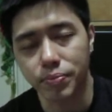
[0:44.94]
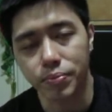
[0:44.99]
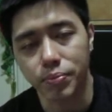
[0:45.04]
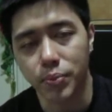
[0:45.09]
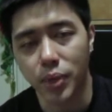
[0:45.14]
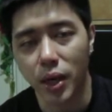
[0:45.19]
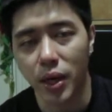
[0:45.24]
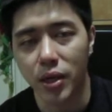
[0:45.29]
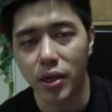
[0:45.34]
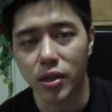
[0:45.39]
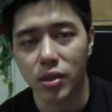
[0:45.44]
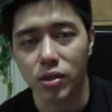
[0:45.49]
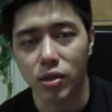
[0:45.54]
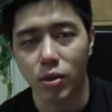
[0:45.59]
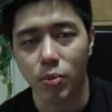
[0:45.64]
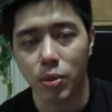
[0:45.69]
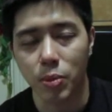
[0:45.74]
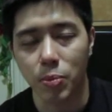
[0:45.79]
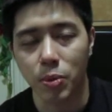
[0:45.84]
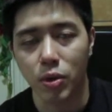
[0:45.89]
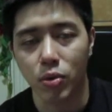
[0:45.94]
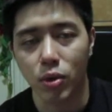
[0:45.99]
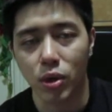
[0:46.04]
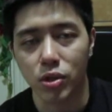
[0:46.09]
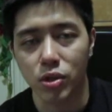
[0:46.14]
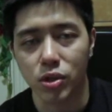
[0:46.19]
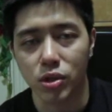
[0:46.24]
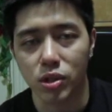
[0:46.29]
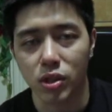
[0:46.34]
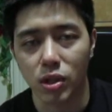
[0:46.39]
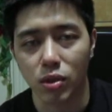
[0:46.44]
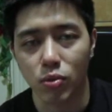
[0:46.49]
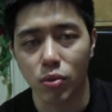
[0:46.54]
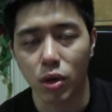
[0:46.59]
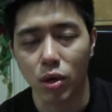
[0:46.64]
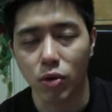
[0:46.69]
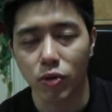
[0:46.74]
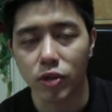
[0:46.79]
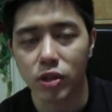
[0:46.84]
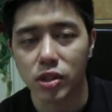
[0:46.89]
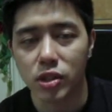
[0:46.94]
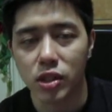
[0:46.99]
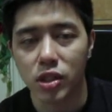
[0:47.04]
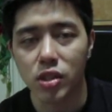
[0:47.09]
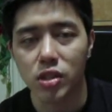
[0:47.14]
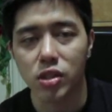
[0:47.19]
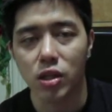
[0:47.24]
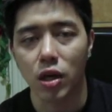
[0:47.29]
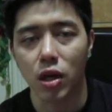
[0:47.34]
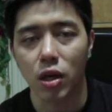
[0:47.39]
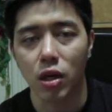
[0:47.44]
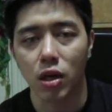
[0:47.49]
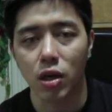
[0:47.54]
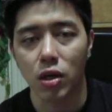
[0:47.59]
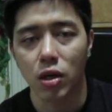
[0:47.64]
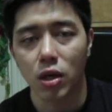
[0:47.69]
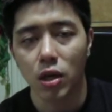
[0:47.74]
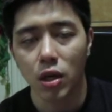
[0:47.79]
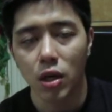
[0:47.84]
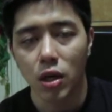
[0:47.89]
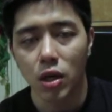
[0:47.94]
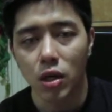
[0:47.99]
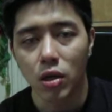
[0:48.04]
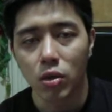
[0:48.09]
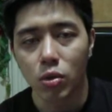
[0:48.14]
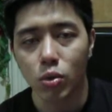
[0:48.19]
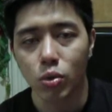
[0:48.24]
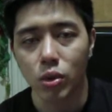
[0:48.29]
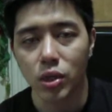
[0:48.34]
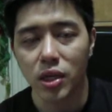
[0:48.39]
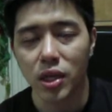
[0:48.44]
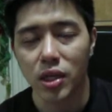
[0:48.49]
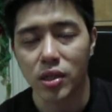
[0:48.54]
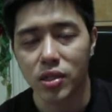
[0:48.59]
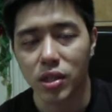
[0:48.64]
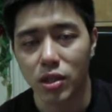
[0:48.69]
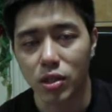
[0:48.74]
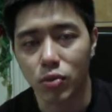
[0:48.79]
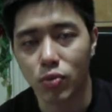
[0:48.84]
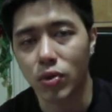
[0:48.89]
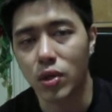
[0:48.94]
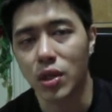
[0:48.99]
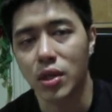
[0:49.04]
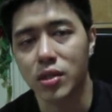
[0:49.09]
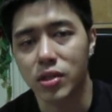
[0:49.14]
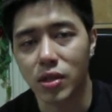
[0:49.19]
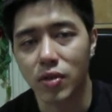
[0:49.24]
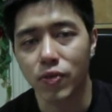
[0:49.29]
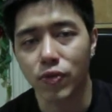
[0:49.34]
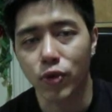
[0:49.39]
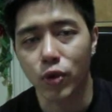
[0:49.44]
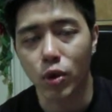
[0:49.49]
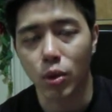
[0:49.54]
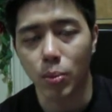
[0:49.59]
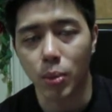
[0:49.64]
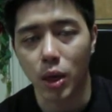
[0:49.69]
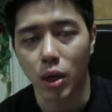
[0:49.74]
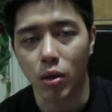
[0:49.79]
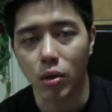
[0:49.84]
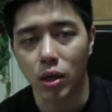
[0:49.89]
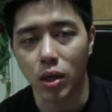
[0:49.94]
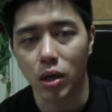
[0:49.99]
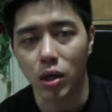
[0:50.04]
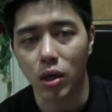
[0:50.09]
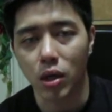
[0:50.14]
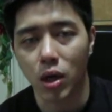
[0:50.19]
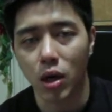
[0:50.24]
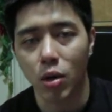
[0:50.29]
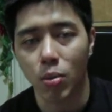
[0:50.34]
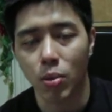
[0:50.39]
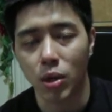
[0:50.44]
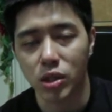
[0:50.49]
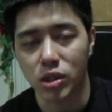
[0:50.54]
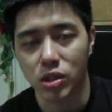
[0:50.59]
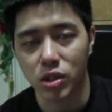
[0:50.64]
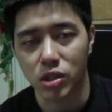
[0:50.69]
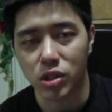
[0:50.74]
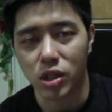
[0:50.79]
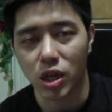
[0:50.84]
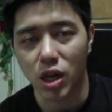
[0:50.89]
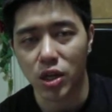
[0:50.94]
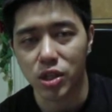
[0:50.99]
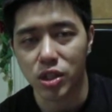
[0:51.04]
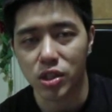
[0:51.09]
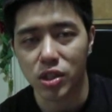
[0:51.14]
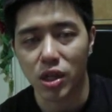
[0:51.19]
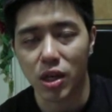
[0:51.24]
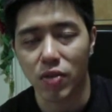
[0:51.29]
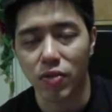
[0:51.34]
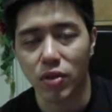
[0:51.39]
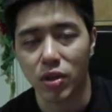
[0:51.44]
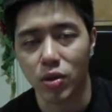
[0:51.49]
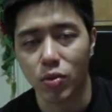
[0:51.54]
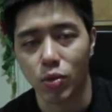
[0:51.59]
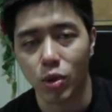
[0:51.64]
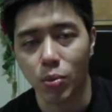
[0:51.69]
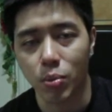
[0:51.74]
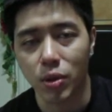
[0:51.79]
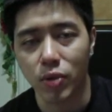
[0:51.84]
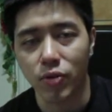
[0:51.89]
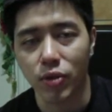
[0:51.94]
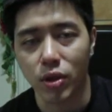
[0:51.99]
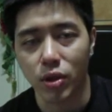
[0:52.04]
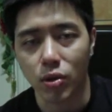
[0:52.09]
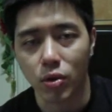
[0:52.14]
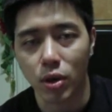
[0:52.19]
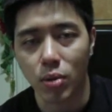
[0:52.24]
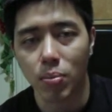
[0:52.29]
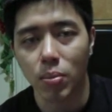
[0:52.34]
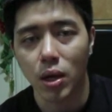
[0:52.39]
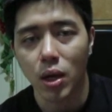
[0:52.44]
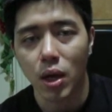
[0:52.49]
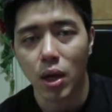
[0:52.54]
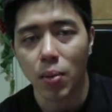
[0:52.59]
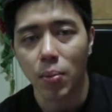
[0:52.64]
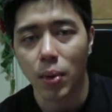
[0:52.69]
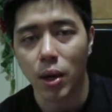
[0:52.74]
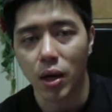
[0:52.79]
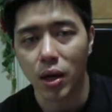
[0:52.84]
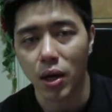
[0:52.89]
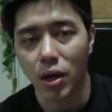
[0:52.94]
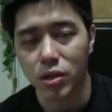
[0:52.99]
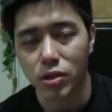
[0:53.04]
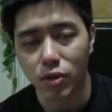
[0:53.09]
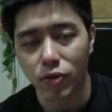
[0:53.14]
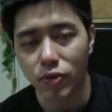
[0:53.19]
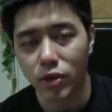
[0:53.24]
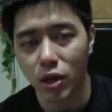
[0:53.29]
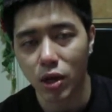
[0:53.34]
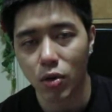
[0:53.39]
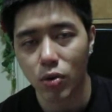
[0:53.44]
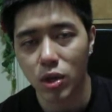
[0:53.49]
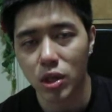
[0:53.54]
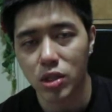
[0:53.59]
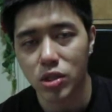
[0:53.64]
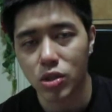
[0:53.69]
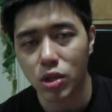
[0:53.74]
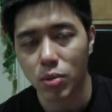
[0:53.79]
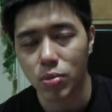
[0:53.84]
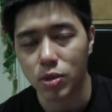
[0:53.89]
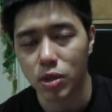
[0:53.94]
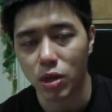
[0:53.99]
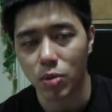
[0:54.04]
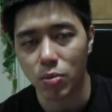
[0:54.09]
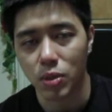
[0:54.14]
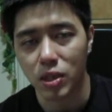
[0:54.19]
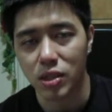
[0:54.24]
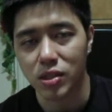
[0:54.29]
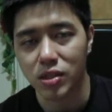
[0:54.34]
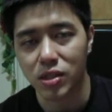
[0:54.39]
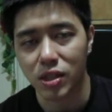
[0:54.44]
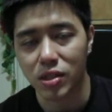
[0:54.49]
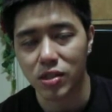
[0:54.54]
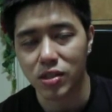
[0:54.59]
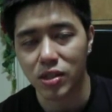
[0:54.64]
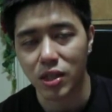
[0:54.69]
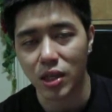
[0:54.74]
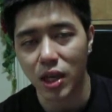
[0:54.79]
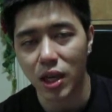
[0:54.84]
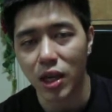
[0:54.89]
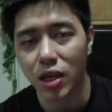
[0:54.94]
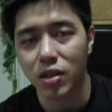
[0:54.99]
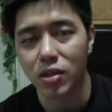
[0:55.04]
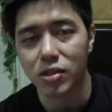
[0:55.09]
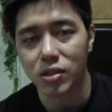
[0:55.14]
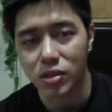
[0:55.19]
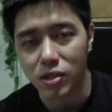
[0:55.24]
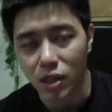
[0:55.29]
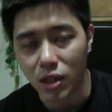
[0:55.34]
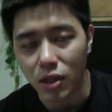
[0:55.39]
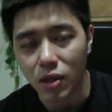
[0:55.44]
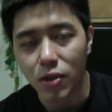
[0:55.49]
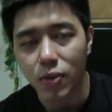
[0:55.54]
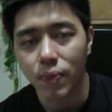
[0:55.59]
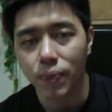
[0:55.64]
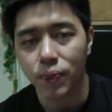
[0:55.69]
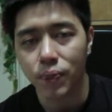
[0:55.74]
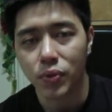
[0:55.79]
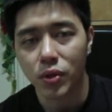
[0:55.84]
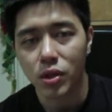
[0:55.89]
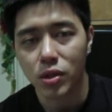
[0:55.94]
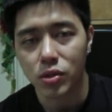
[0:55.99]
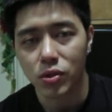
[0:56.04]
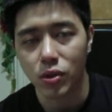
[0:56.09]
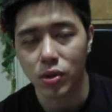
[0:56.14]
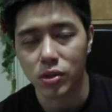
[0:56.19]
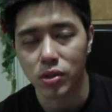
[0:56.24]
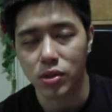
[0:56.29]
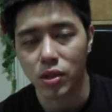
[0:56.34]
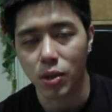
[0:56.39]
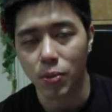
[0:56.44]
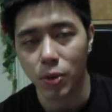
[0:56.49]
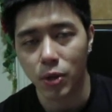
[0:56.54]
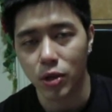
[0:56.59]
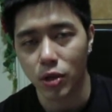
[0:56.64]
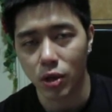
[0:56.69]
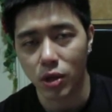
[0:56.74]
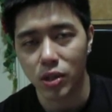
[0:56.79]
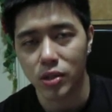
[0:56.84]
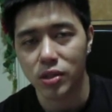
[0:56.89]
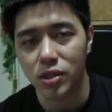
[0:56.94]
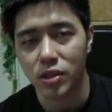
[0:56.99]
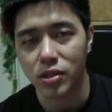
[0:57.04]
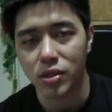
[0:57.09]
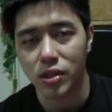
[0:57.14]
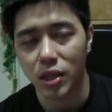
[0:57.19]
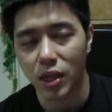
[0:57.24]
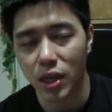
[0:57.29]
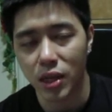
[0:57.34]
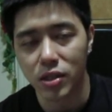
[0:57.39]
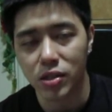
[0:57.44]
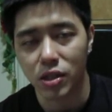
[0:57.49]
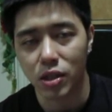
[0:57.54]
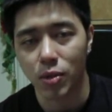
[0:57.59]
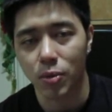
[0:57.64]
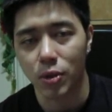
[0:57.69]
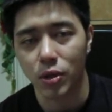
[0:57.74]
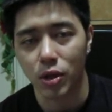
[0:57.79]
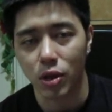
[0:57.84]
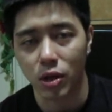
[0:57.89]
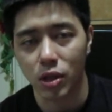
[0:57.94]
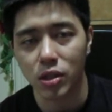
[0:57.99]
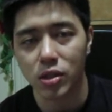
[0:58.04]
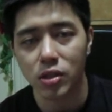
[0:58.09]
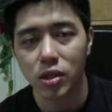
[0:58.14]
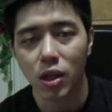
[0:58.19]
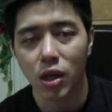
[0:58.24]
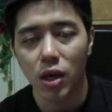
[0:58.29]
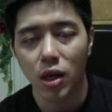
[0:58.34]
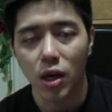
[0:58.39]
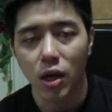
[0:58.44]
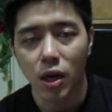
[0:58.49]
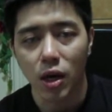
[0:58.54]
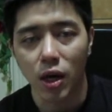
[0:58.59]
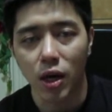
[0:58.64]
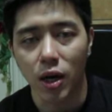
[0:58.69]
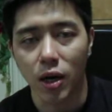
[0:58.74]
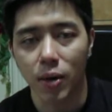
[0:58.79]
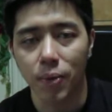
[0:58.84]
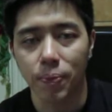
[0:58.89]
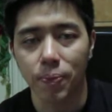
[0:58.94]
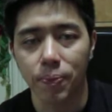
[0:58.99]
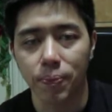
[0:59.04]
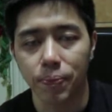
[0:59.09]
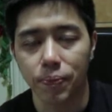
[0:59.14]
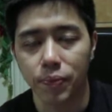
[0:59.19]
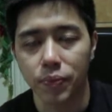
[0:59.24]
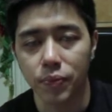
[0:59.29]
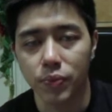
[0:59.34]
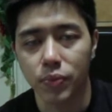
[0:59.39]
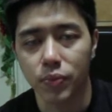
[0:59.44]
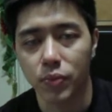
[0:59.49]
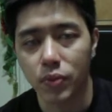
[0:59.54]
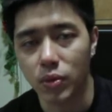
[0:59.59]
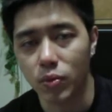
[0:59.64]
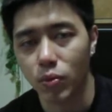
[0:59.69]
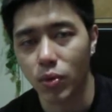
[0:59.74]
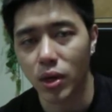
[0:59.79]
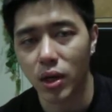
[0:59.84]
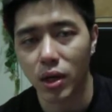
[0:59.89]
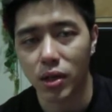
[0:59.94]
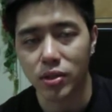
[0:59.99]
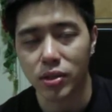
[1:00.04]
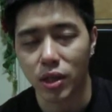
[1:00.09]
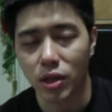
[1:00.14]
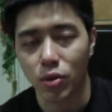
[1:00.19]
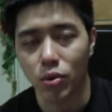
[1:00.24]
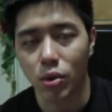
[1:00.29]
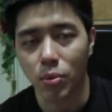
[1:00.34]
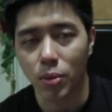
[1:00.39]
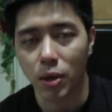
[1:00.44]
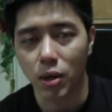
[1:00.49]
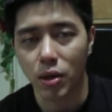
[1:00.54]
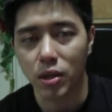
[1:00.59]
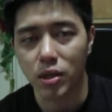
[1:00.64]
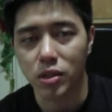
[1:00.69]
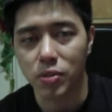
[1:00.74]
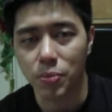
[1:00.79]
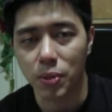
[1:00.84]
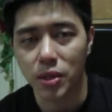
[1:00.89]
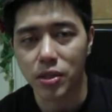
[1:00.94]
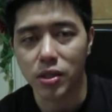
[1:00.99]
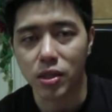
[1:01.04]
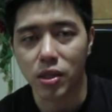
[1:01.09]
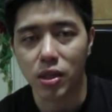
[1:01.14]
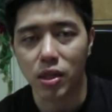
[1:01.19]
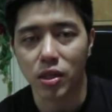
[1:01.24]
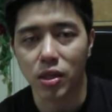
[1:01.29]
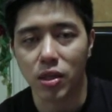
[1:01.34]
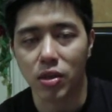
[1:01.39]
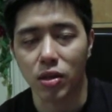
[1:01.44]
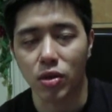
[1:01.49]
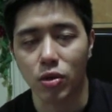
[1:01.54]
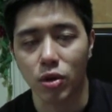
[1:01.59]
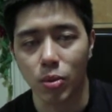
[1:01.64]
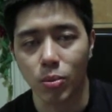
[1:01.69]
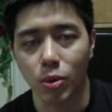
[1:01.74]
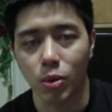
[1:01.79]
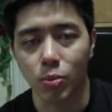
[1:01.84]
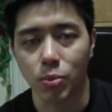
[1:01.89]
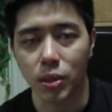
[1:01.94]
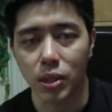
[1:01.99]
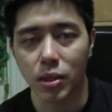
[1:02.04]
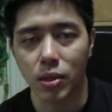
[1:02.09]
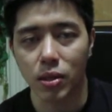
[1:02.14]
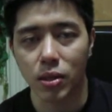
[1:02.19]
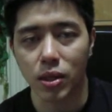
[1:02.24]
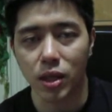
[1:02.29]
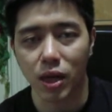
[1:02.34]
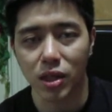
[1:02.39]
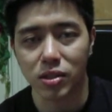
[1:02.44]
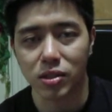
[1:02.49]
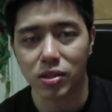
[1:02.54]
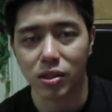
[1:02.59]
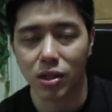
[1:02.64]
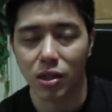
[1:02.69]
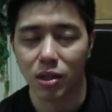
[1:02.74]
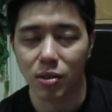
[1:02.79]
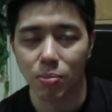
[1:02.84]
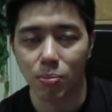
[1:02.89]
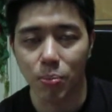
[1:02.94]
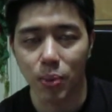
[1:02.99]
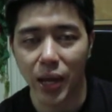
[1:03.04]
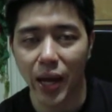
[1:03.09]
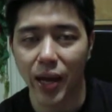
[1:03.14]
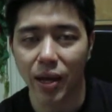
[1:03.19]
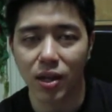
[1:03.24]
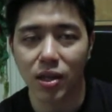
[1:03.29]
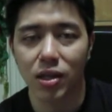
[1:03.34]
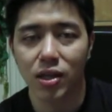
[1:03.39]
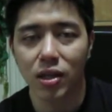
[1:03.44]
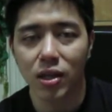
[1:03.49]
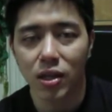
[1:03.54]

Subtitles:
buyers or people who are interested who are overseas, Loonie has yet to release info about how much the charges and everything will be for the grip. But as of now, each grip is going to be 68 Sing. So it's Singapore dollars, 68 Singapore dollars. What else I know about it is basically that the grip will be casted in black,